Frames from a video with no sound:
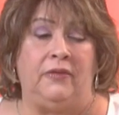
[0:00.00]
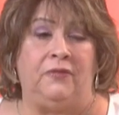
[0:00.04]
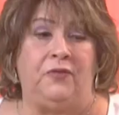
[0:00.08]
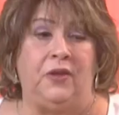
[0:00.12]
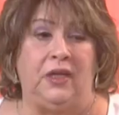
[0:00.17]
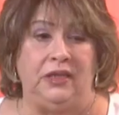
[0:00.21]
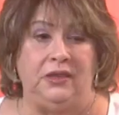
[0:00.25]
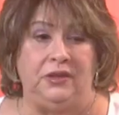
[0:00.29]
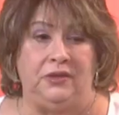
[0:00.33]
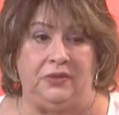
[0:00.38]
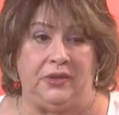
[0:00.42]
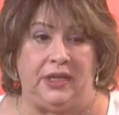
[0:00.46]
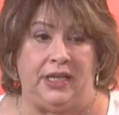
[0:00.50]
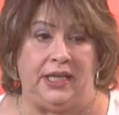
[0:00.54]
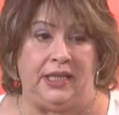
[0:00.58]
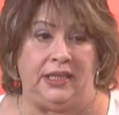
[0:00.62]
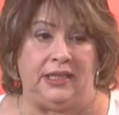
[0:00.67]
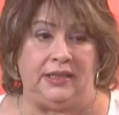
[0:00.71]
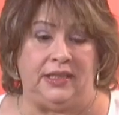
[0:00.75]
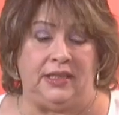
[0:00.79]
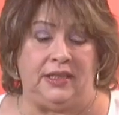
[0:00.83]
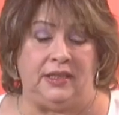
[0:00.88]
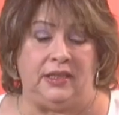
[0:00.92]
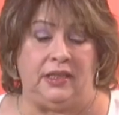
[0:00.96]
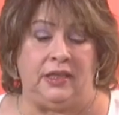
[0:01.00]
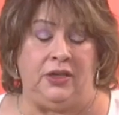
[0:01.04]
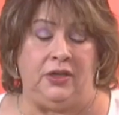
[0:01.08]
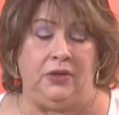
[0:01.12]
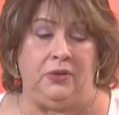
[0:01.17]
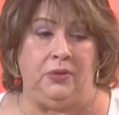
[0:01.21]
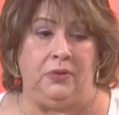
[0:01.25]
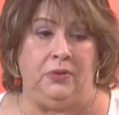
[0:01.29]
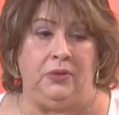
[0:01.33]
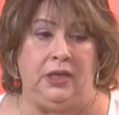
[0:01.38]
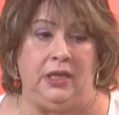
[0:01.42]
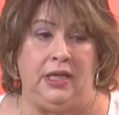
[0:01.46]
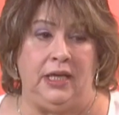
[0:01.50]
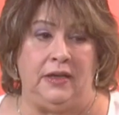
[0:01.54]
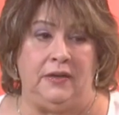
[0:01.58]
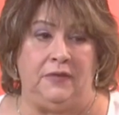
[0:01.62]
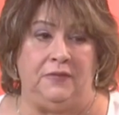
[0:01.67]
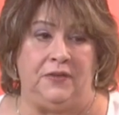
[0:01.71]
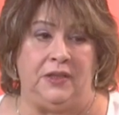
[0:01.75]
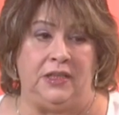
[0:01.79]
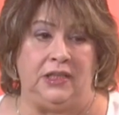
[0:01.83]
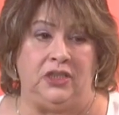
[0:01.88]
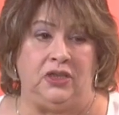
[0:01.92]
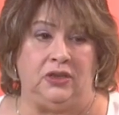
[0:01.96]
fundraise, you
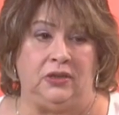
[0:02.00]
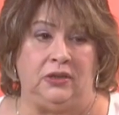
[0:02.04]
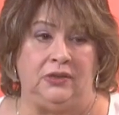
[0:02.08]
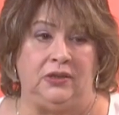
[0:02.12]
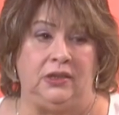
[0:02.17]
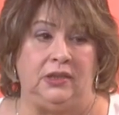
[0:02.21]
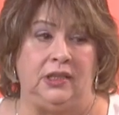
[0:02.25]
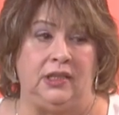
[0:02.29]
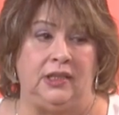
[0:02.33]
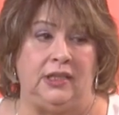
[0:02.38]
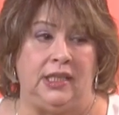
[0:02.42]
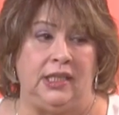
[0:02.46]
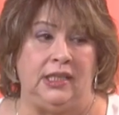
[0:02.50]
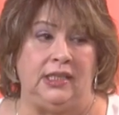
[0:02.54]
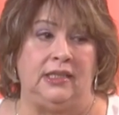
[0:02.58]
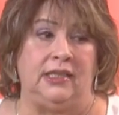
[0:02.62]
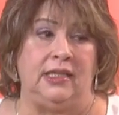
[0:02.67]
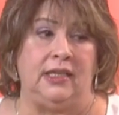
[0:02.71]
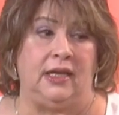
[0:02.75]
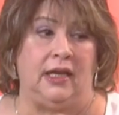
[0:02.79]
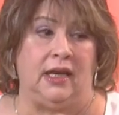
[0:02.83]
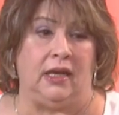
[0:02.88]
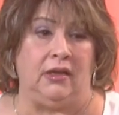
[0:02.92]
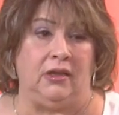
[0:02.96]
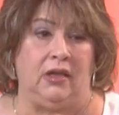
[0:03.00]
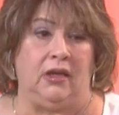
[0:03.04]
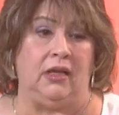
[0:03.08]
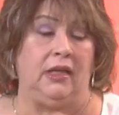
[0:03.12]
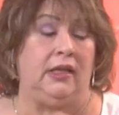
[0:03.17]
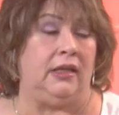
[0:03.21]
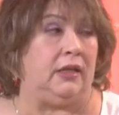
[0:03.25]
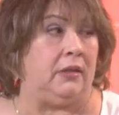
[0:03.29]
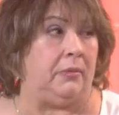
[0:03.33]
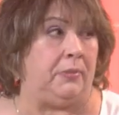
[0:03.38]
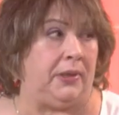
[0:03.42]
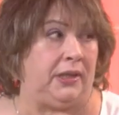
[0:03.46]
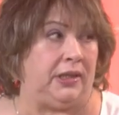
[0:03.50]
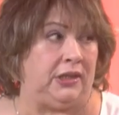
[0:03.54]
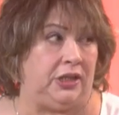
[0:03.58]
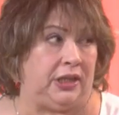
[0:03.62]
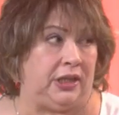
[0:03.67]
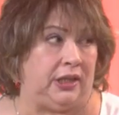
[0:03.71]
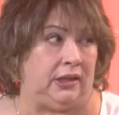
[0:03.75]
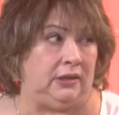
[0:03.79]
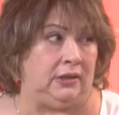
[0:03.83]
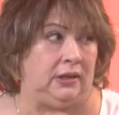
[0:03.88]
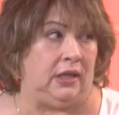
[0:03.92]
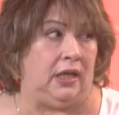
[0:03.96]
give the children the things that are not in the
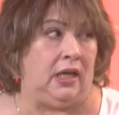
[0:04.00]
budget.